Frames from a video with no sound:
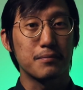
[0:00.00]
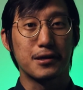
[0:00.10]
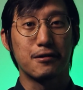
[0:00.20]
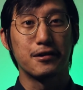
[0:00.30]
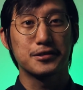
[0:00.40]

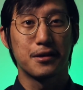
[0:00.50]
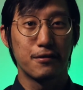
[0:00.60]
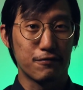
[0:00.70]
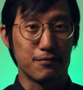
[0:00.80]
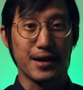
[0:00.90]
because,
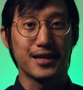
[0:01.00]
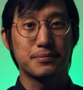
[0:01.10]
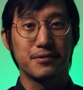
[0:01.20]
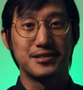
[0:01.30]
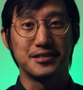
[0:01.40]
from my
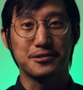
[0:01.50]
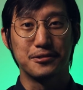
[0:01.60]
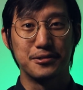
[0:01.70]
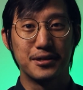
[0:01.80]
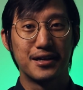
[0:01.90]
experience in
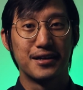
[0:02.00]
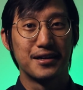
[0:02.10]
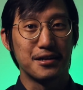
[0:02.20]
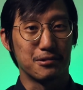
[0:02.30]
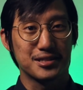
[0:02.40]
school,
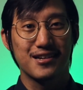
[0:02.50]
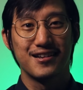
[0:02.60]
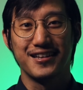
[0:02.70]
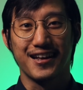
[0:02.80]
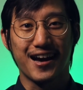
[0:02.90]
it was
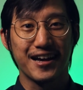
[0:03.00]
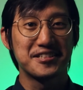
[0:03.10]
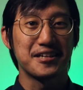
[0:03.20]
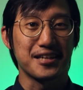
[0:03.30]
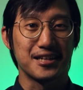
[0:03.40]
clear that
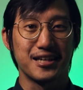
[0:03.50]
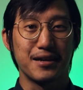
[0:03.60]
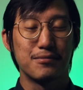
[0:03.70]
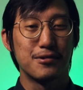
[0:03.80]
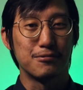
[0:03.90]
high-stakes
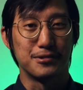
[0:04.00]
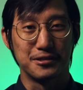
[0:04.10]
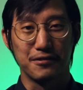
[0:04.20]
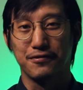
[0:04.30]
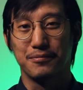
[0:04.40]
exams were
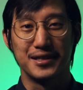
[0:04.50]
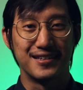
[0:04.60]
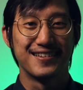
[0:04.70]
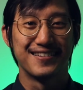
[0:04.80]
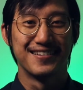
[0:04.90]
not for me.